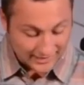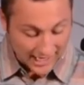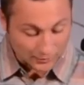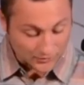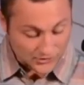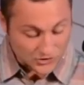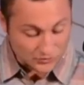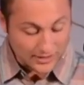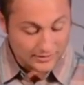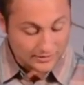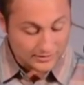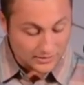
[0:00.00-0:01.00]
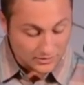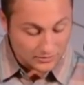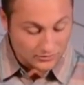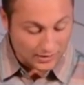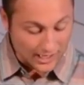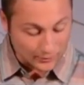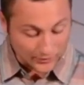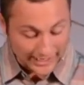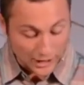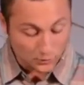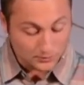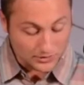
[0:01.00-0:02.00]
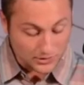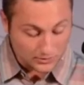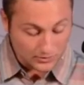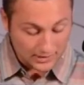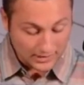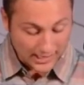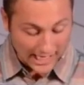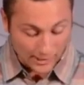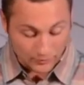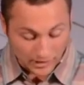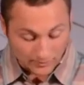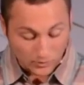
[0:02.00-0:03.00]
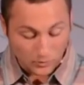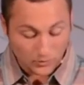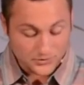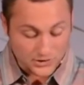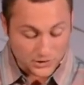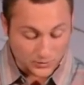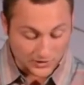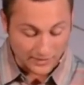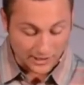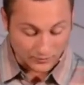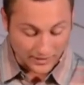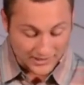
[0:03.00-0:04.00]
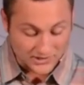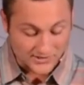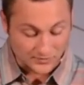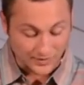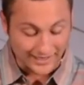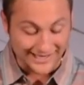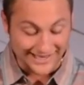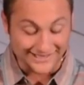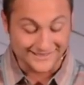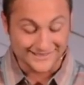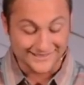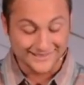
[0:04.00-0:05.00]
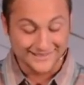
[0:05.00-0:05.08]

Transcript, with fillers: I will strengthen you, I will help you, I will uphold you with my righteous right hand.